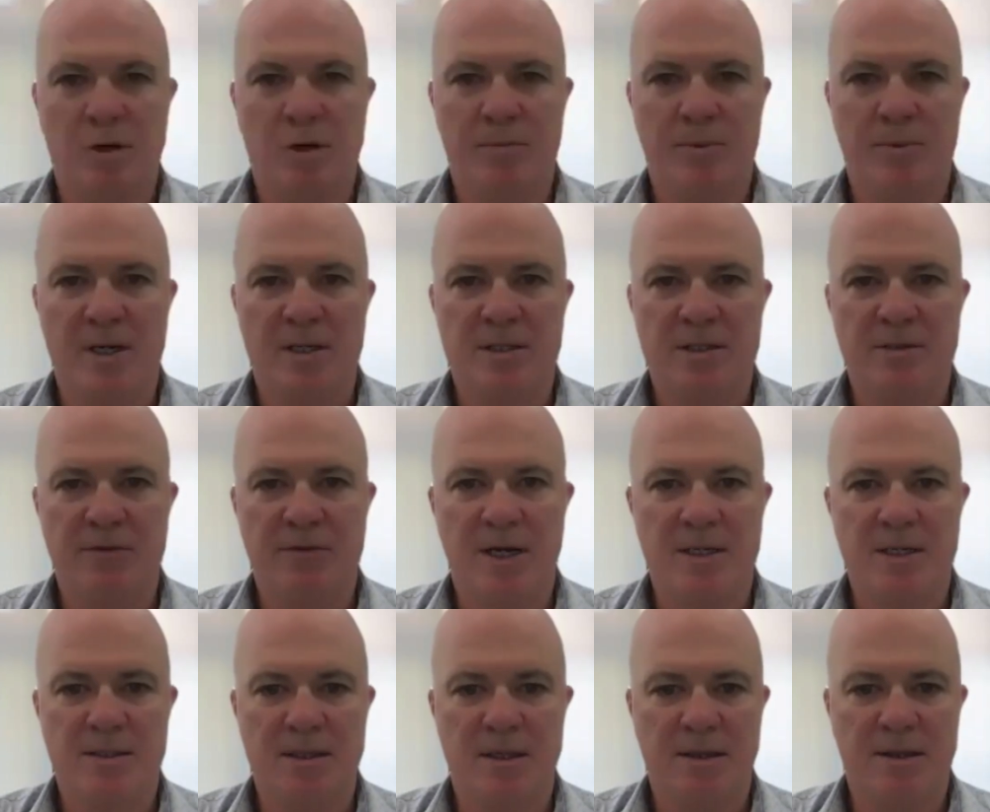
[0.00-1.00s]
comprehensive
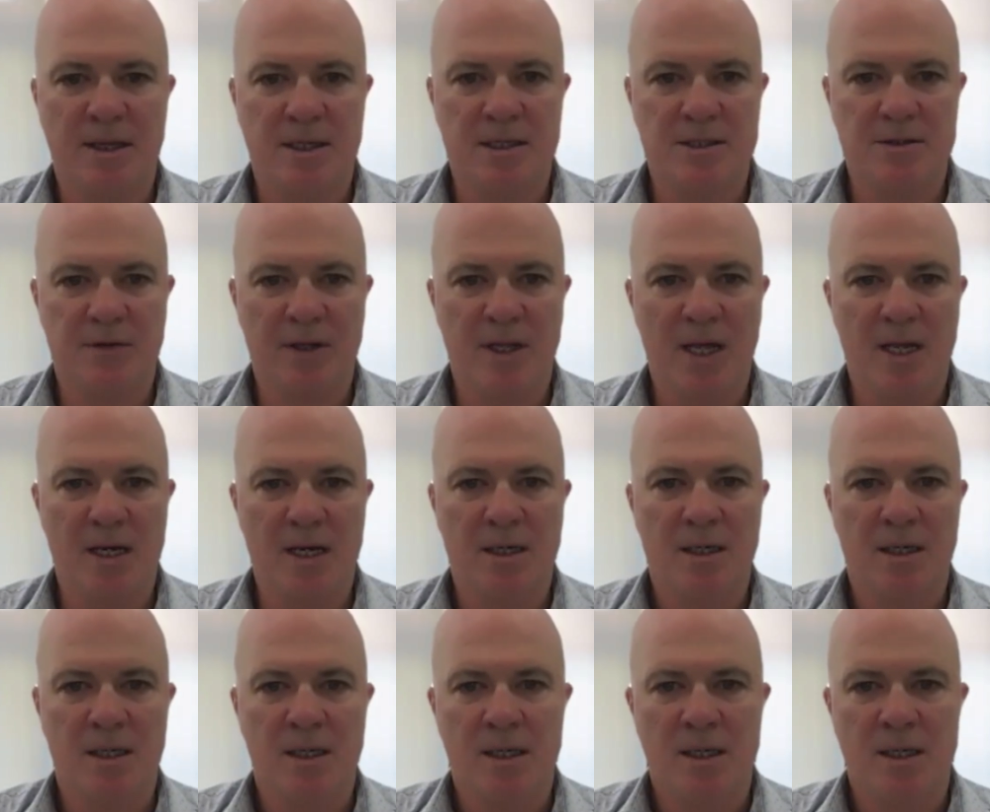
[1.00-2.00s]
answer. Thanks for
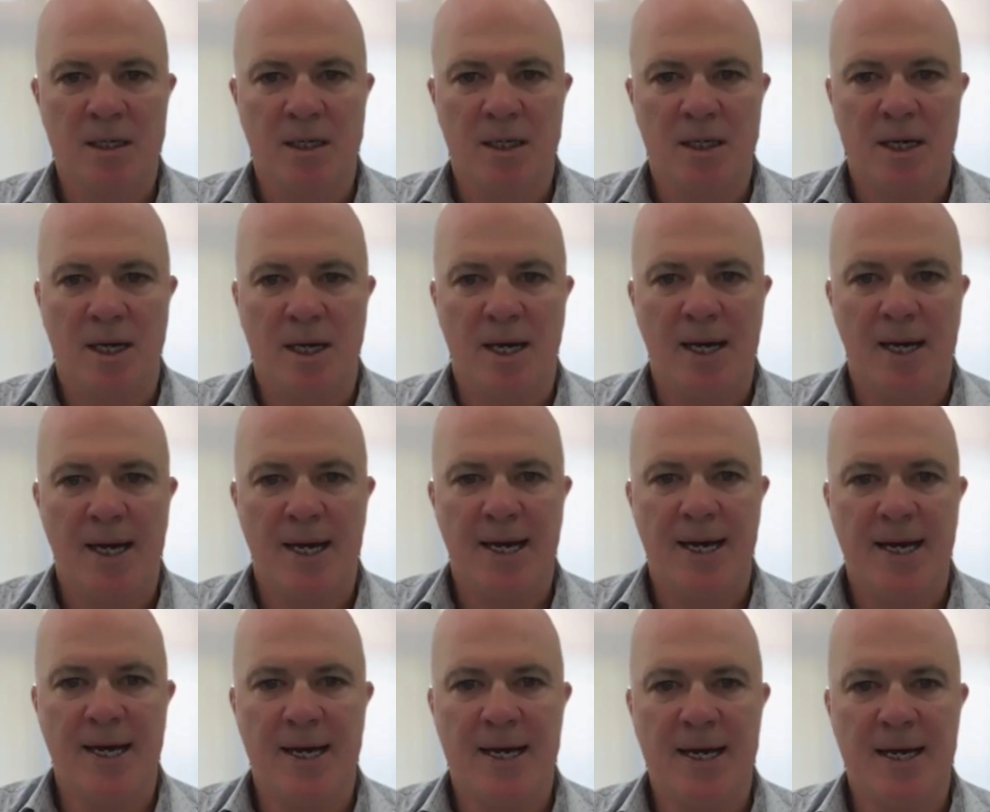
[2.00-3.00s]

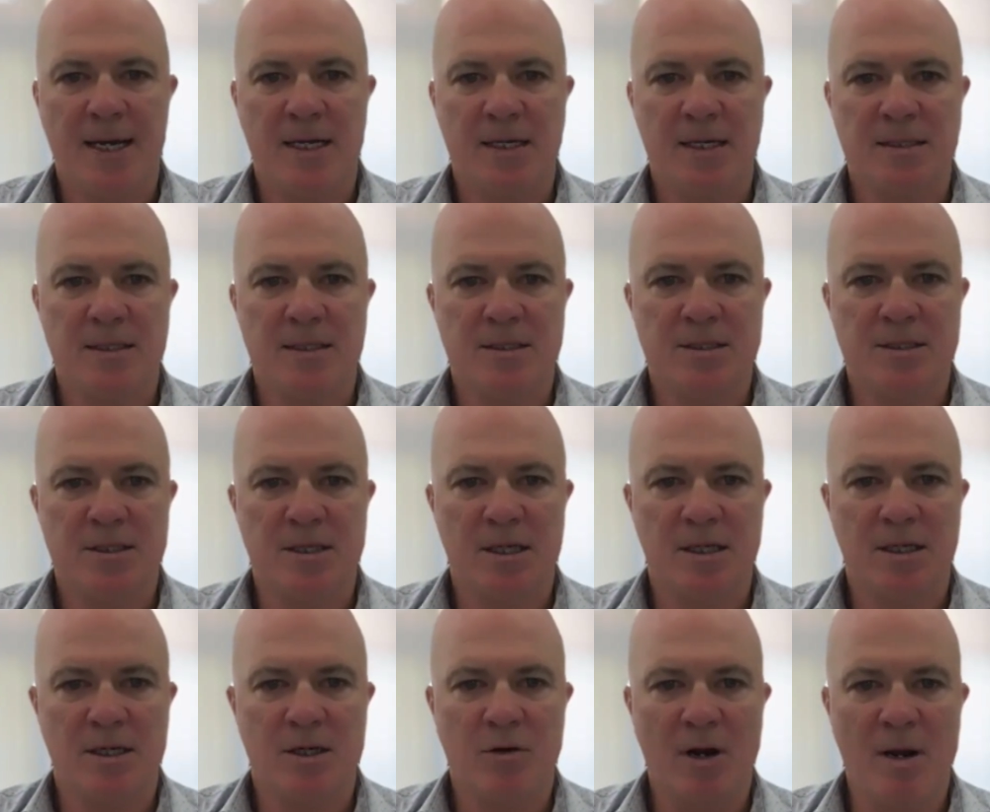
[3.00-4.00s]
that. Does
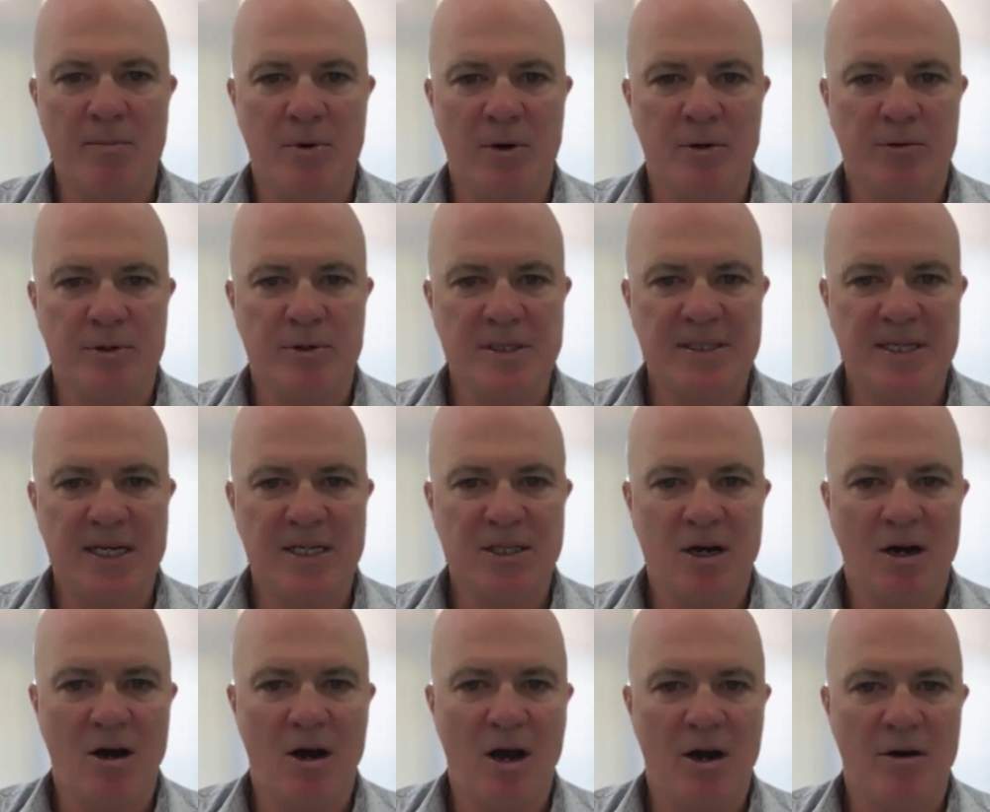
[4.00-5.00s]
Great Boulder intend
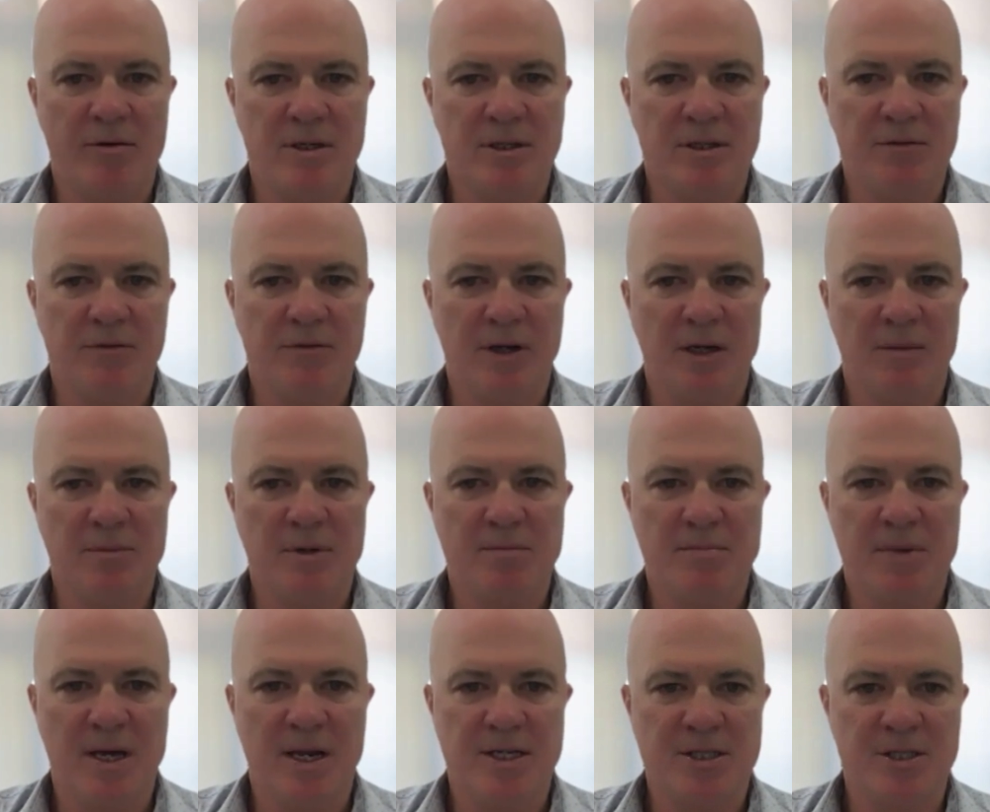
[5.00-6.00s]
to hire a
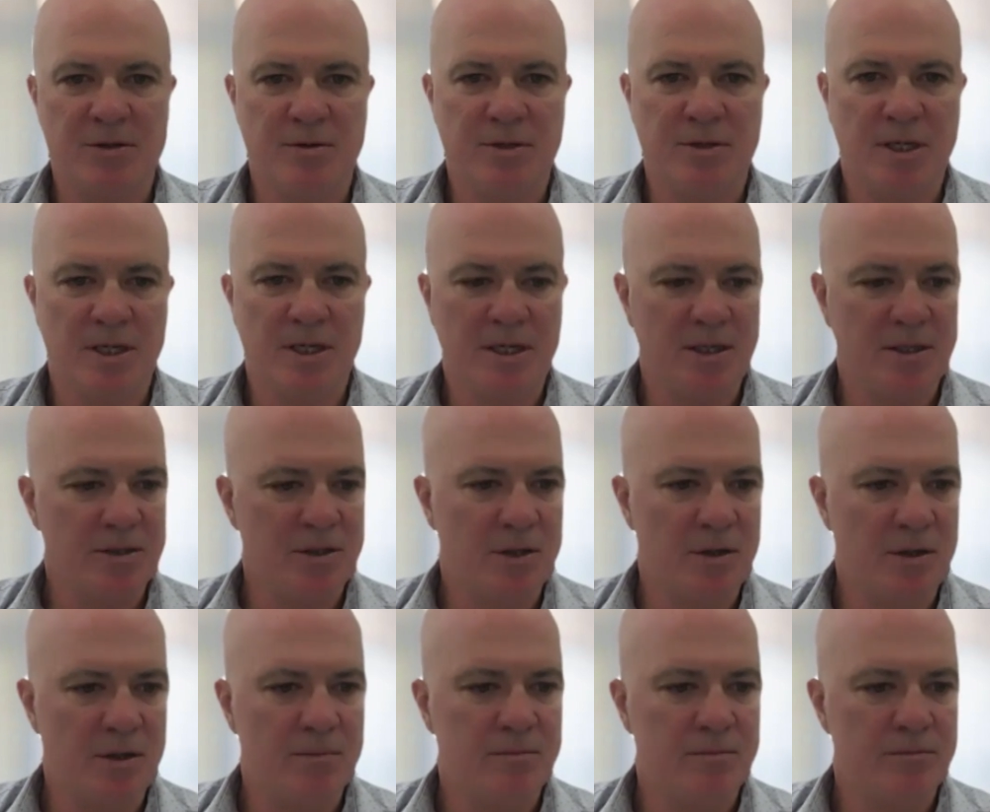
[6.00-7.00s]
development manager in the near
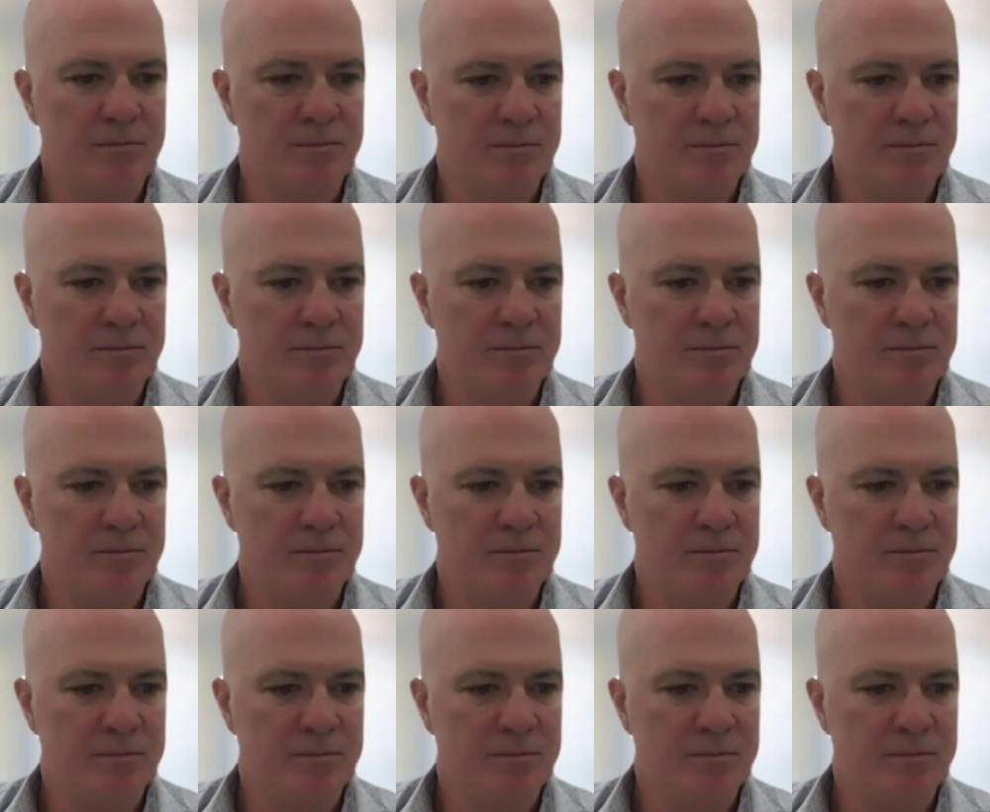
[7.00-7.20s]
term?